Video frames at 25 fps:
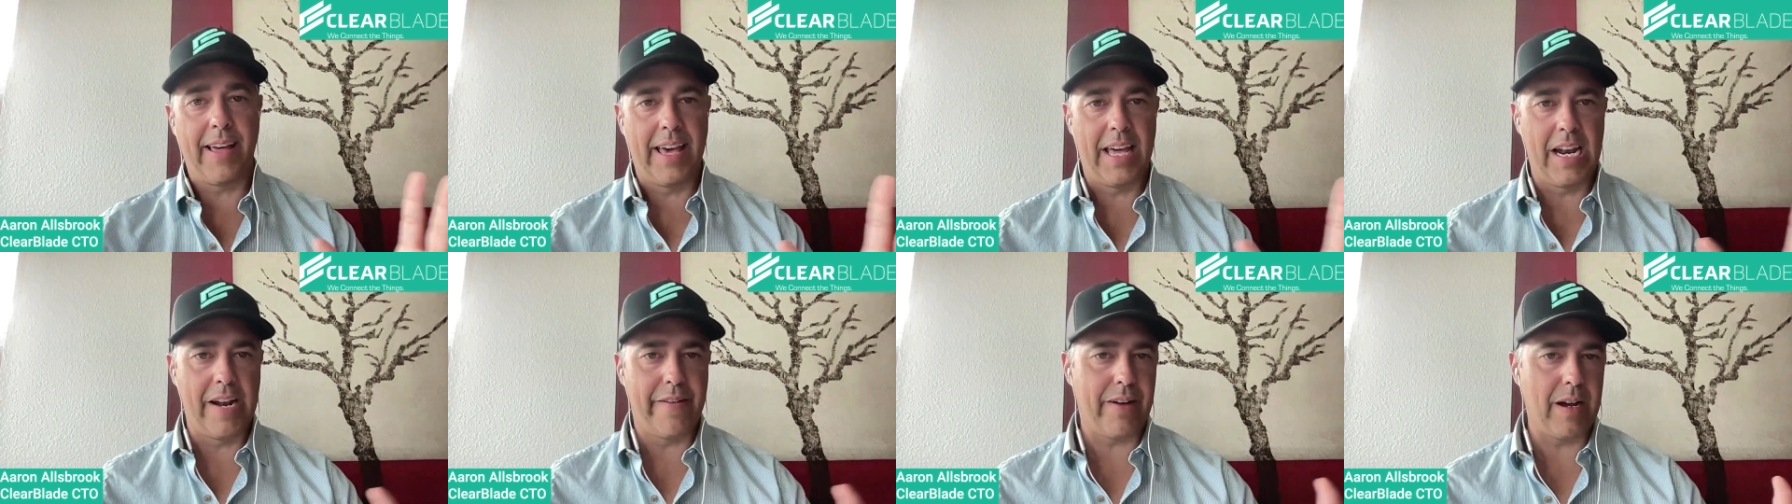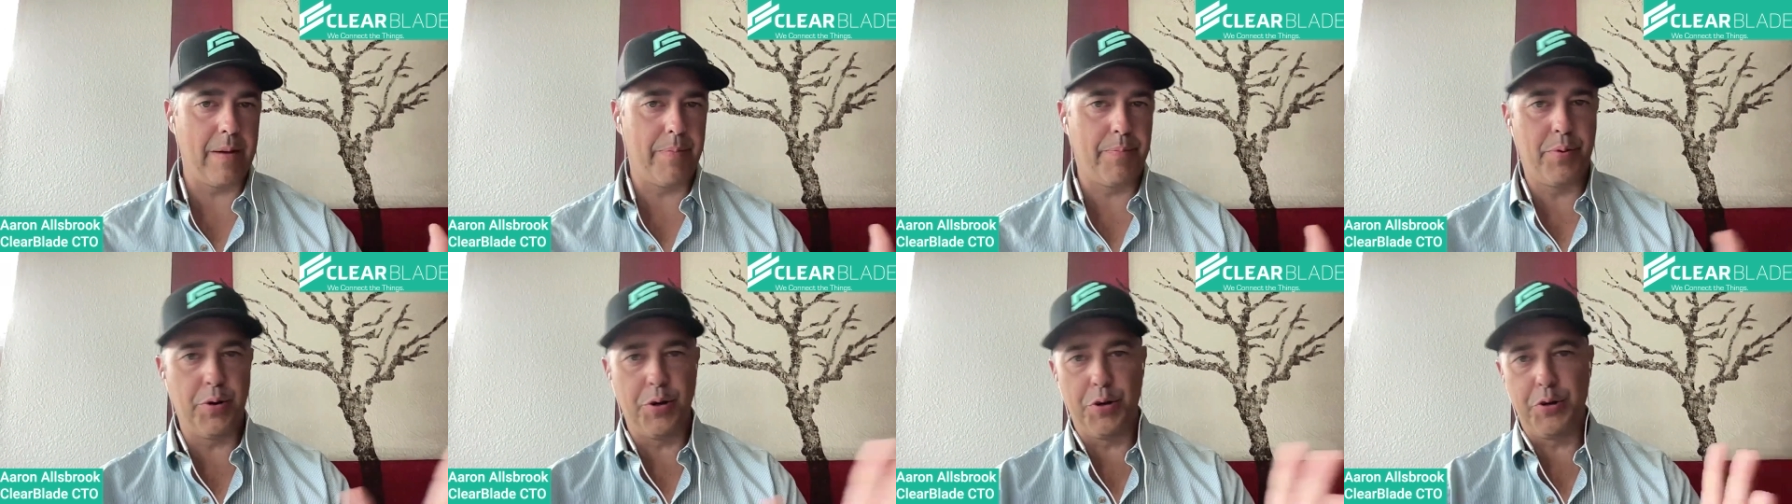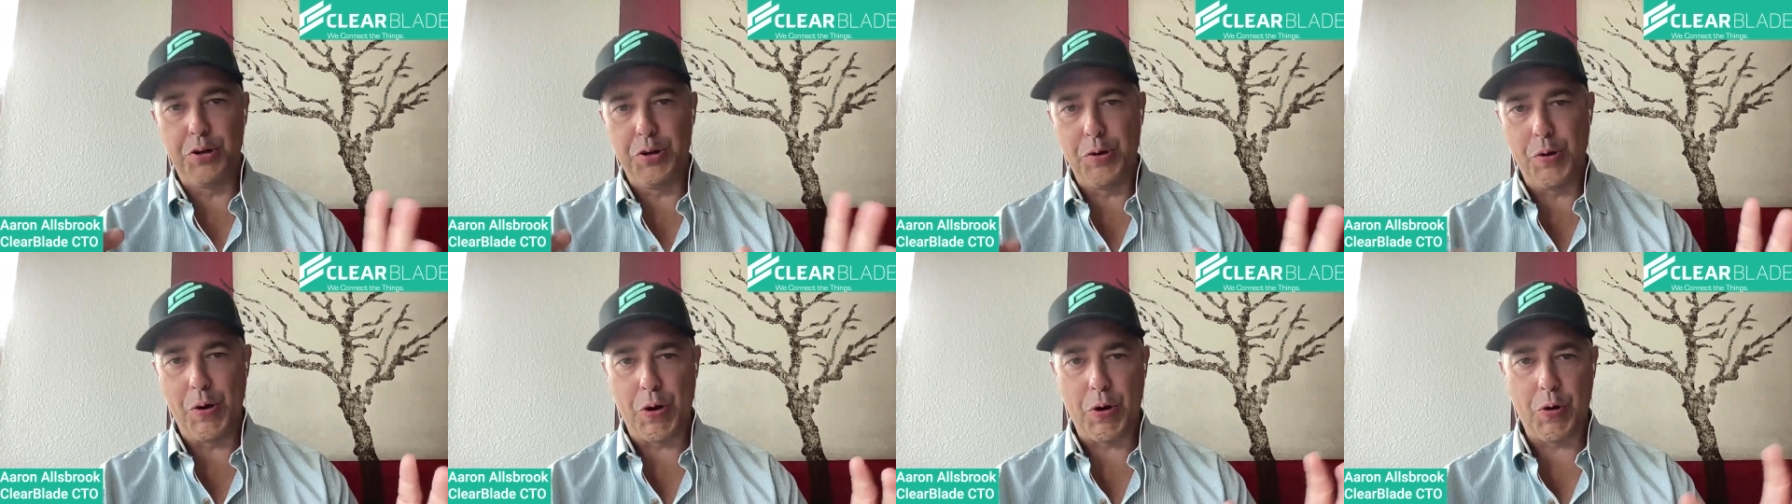and if I put
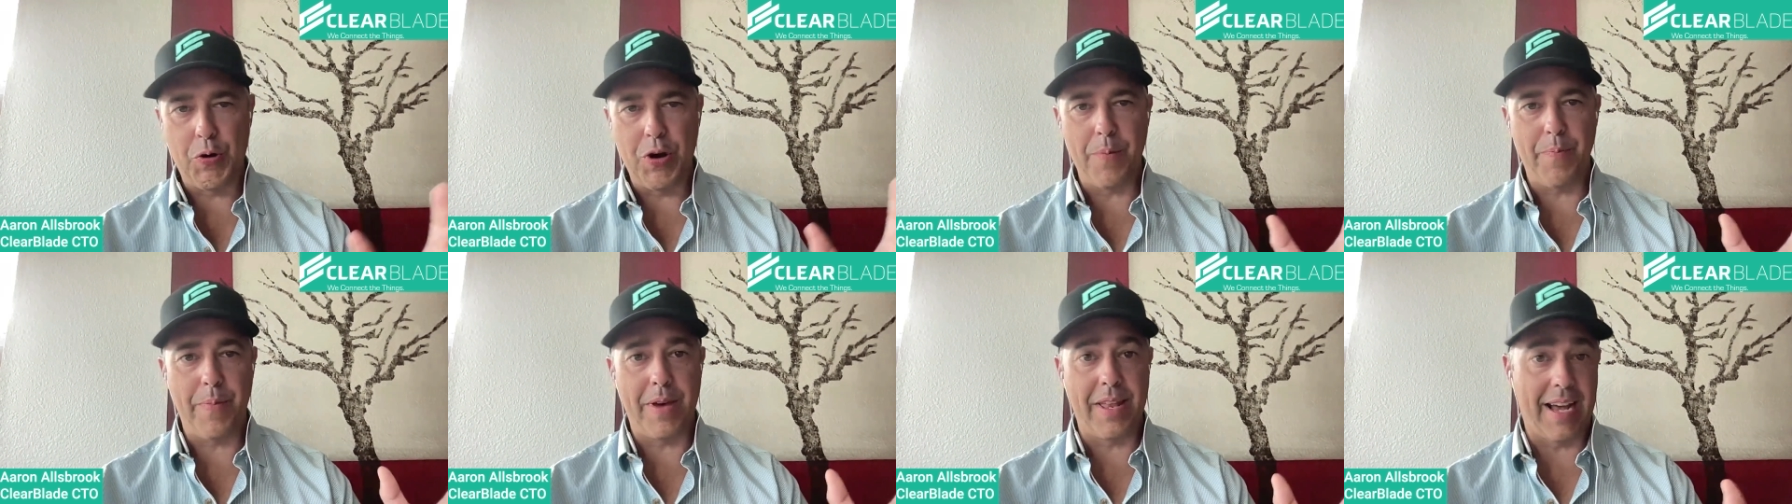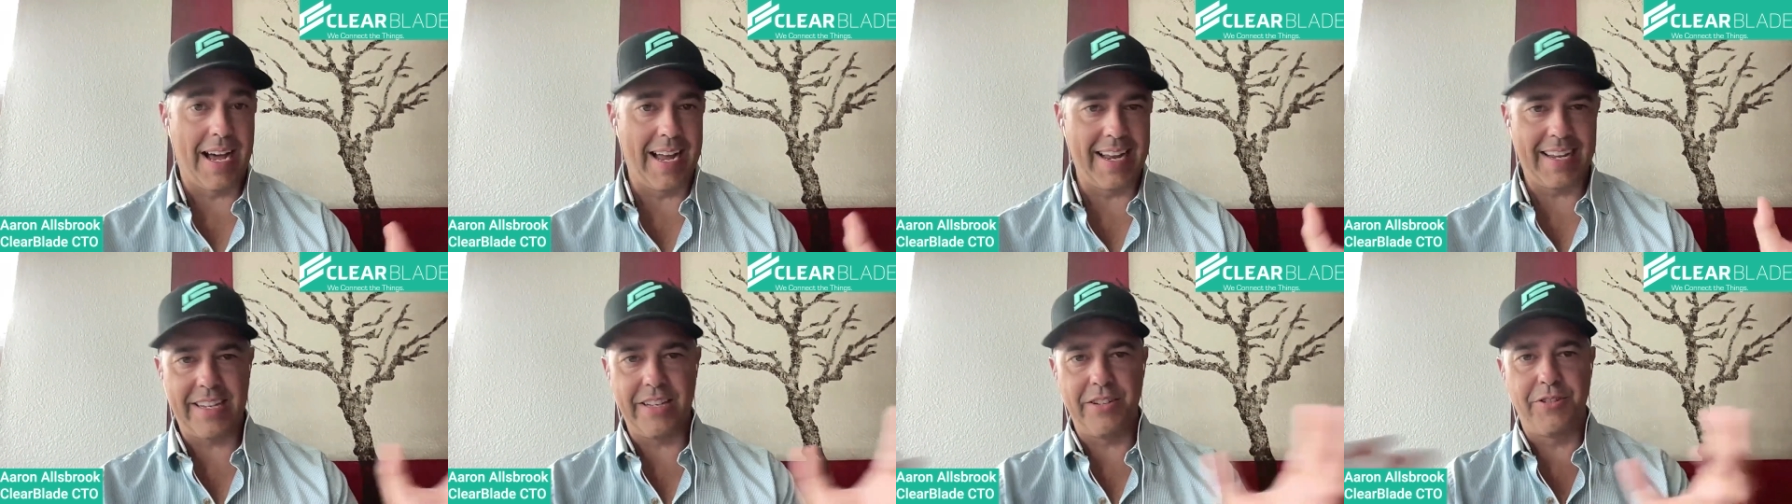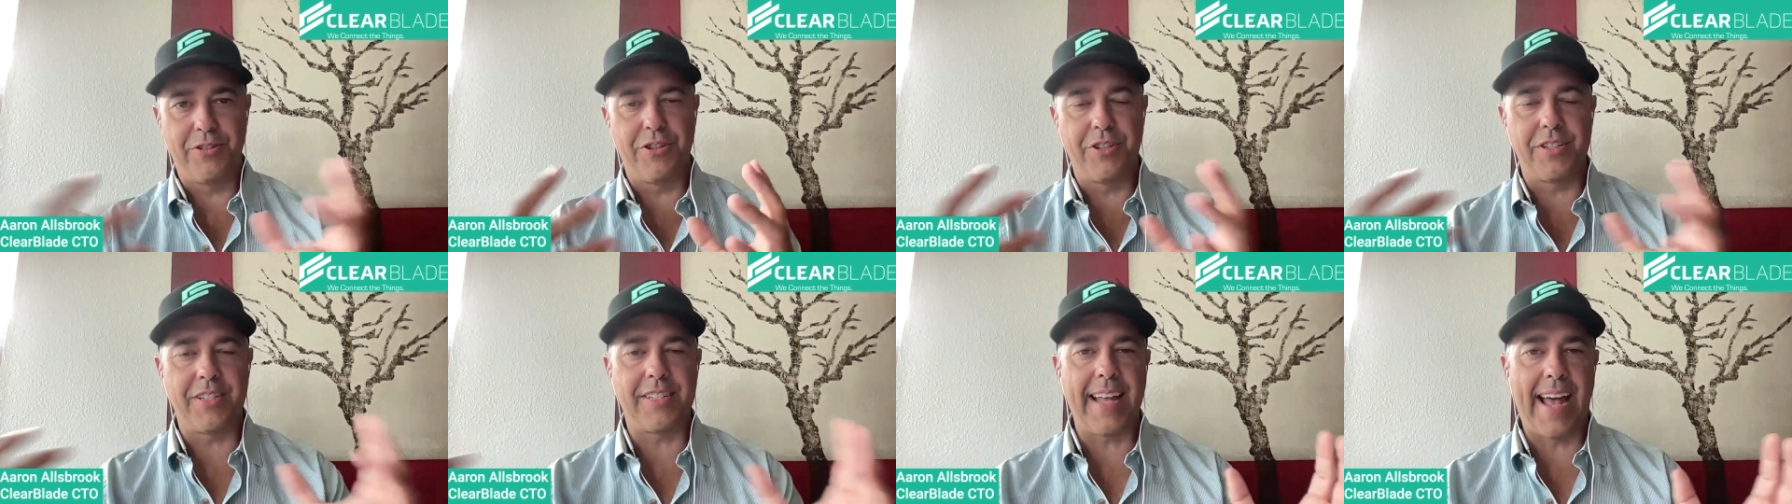new equipment, I can
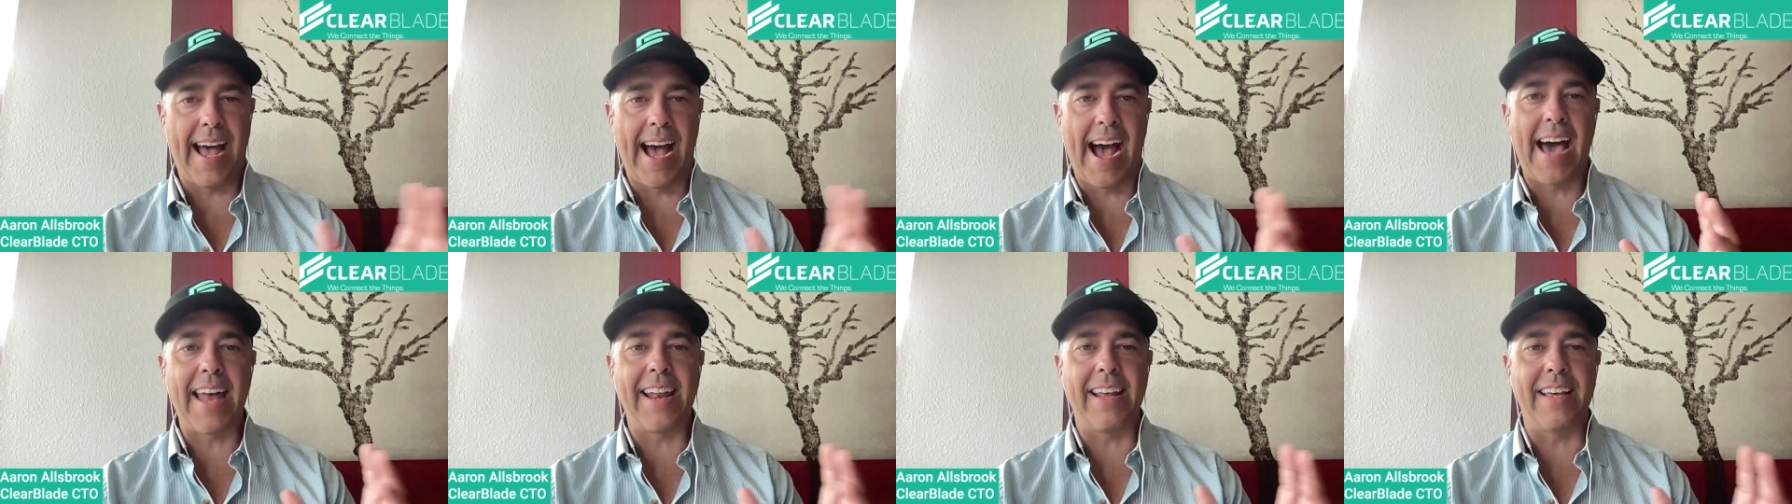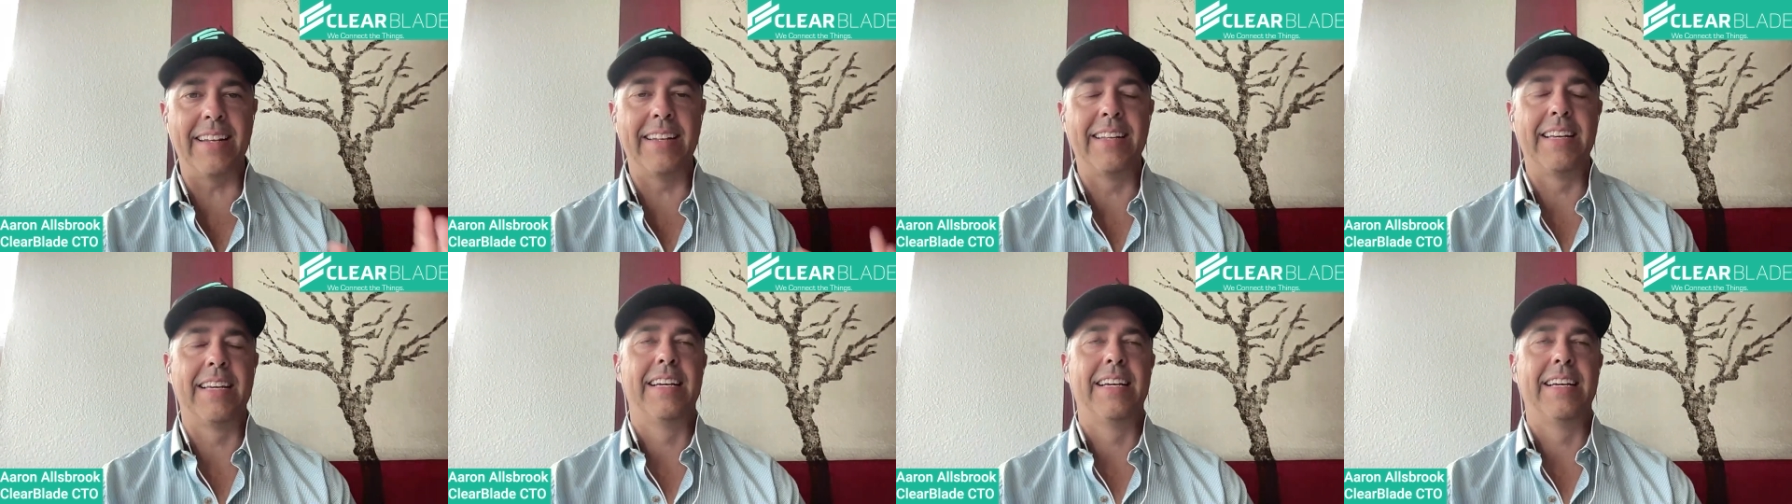just add it.